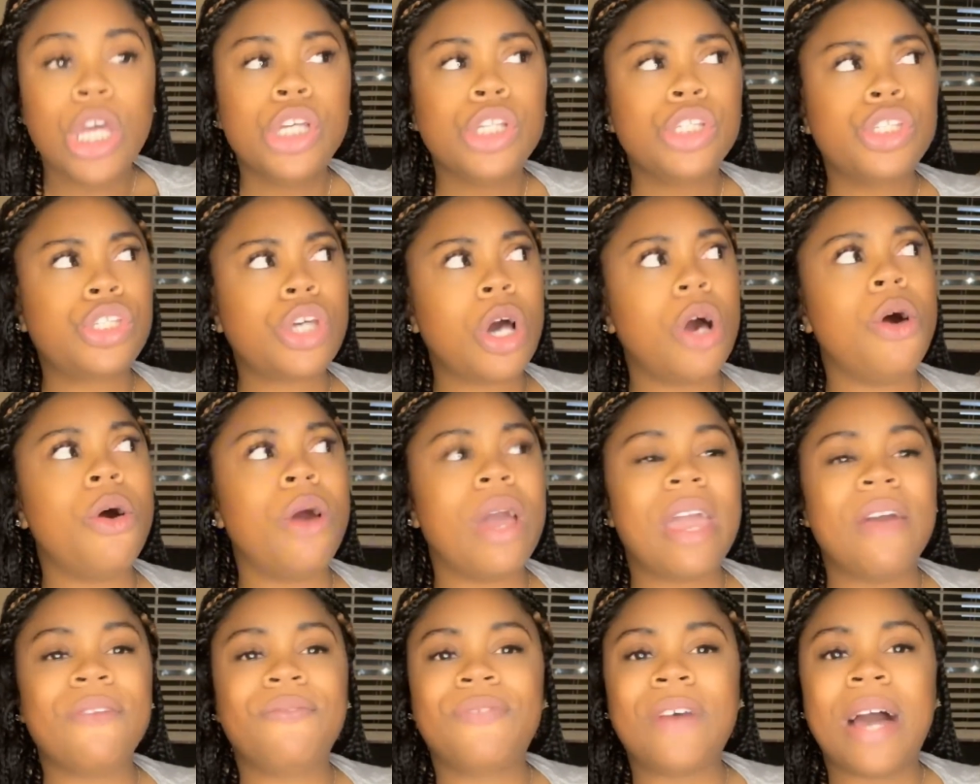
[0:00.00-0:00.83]
So
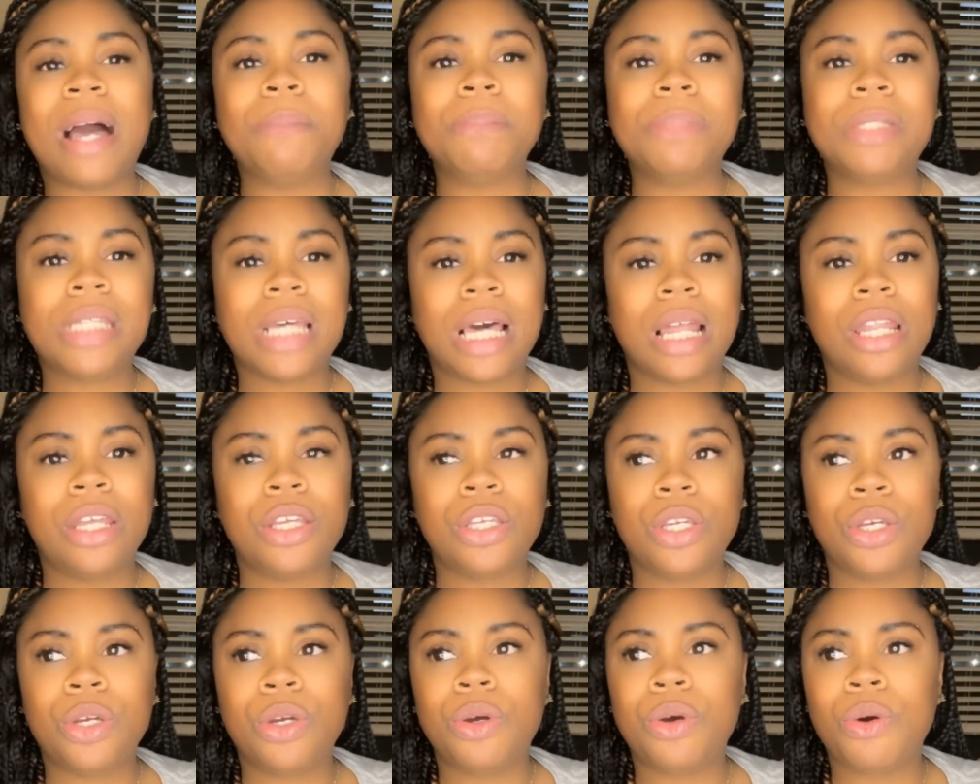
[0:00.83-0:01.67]
if I'm
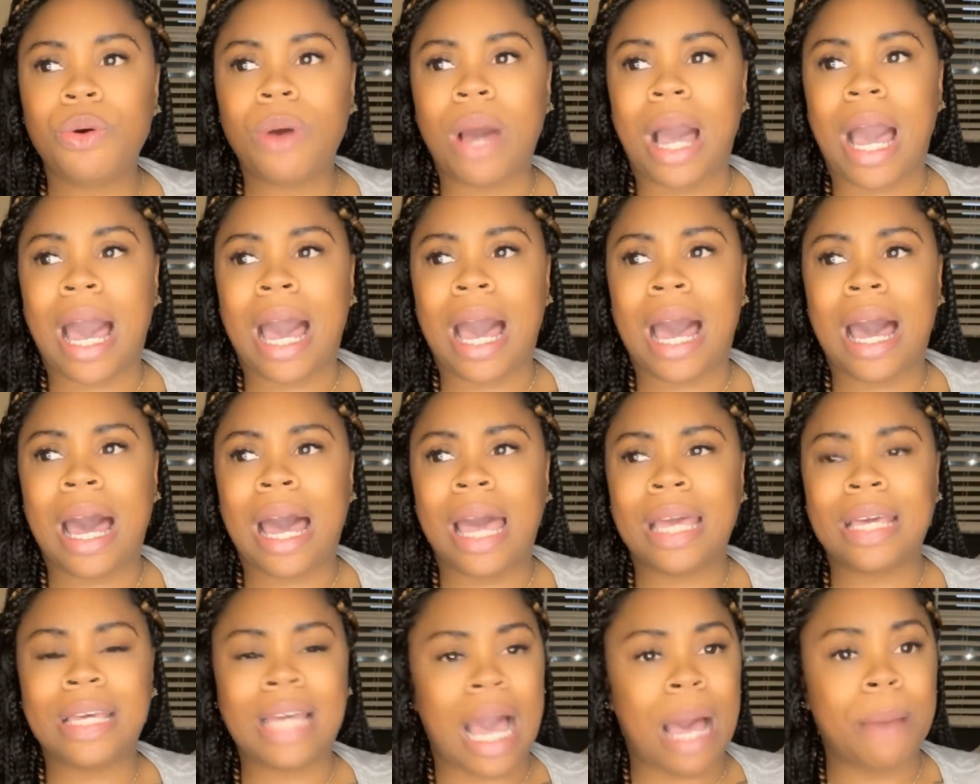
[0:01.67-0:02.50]
telling you
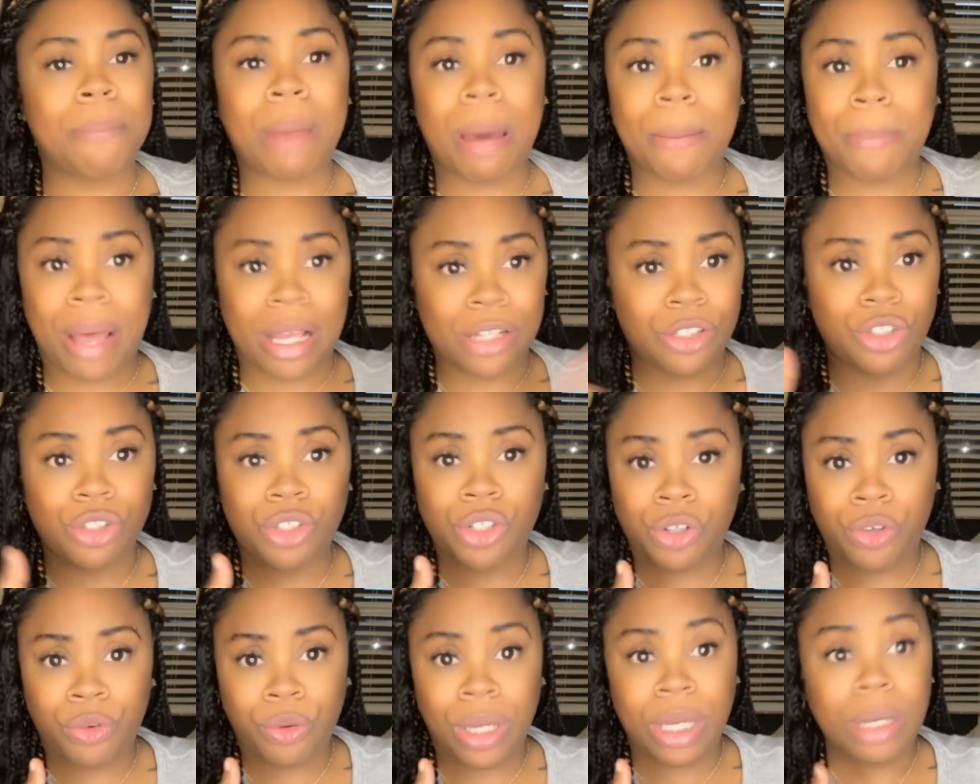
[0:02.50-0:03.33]
I got my bachelor's
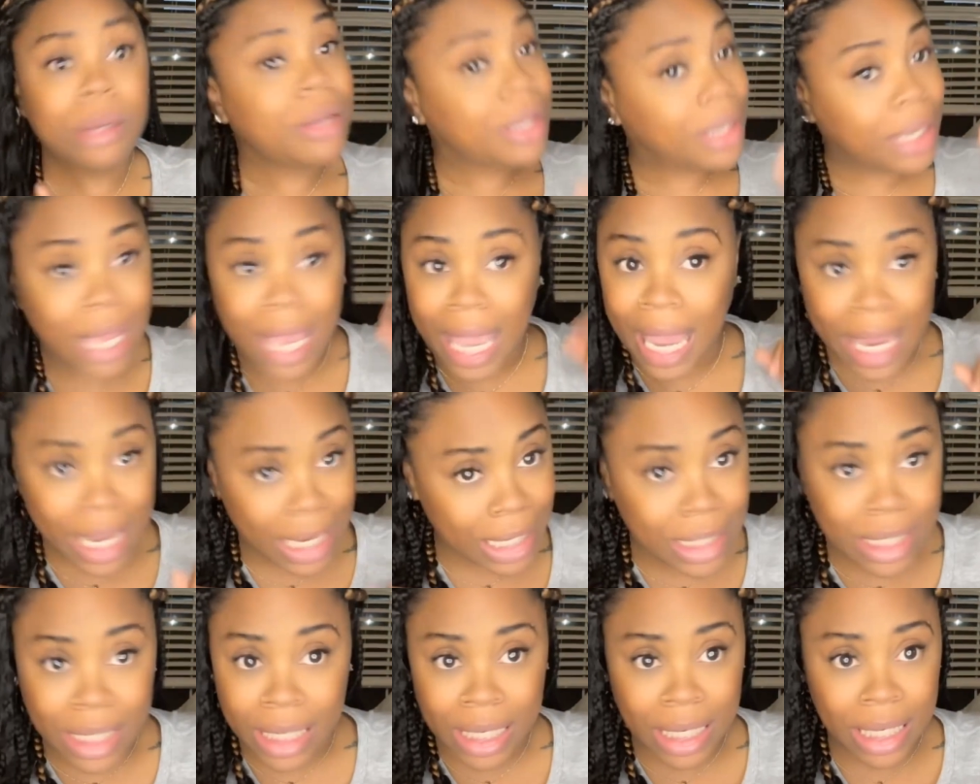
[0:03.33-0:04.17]
degree
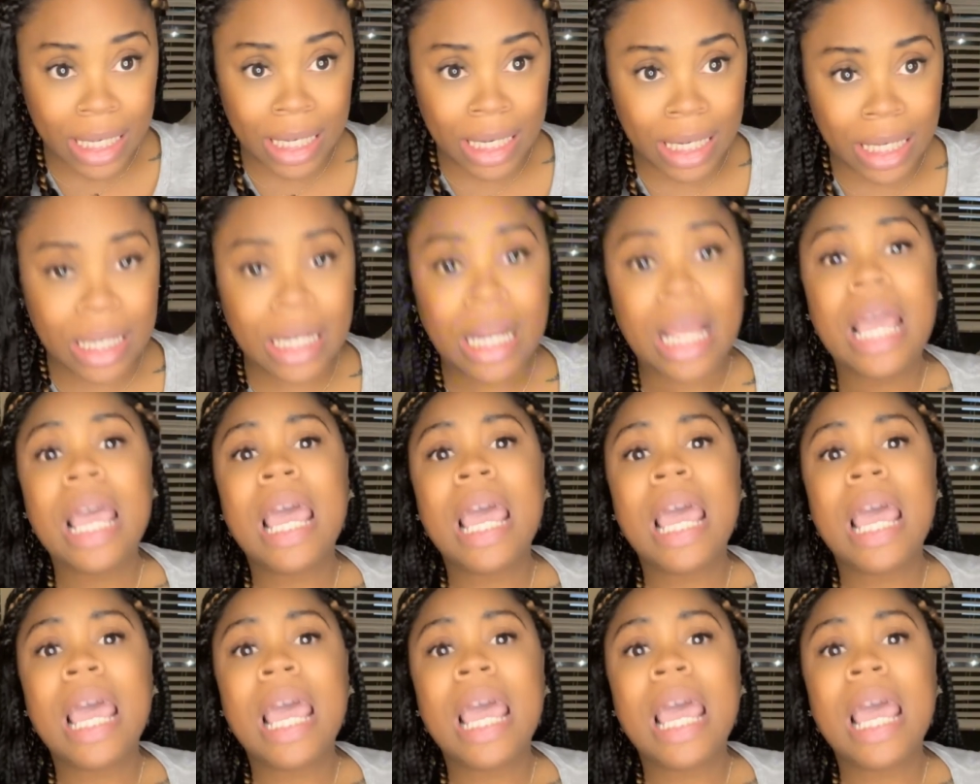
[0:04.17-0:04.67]
and did,